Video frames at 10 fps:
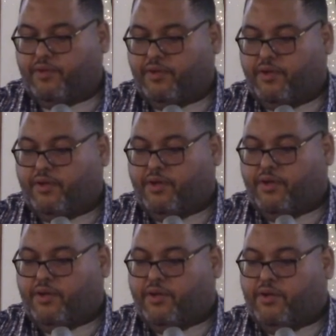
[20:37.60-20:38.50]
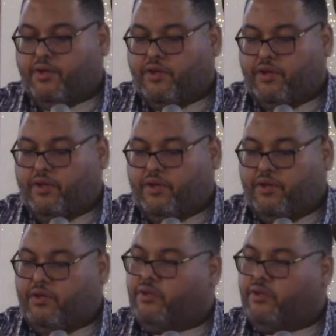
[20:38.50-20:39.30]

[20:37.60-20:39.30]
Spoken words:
(no one is talking)